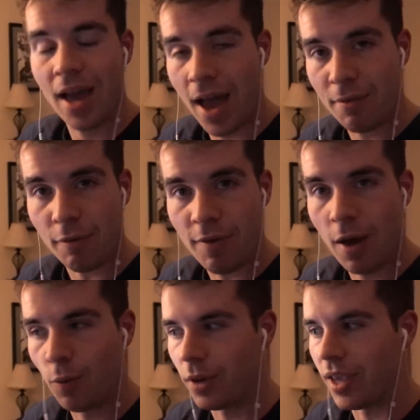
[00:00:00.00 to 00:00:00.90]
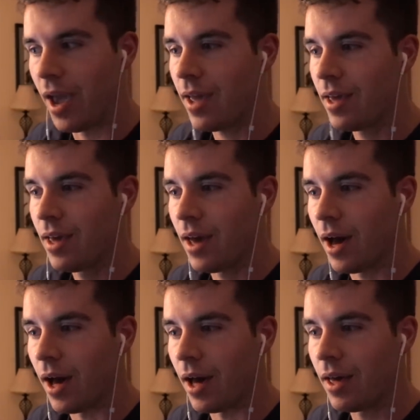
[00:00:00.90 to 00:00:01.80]
I haven't found one yet.
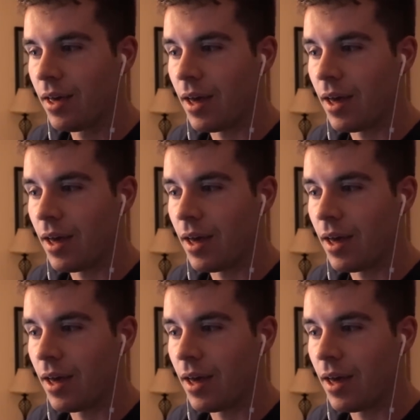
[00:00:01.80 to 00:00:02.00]
Uh,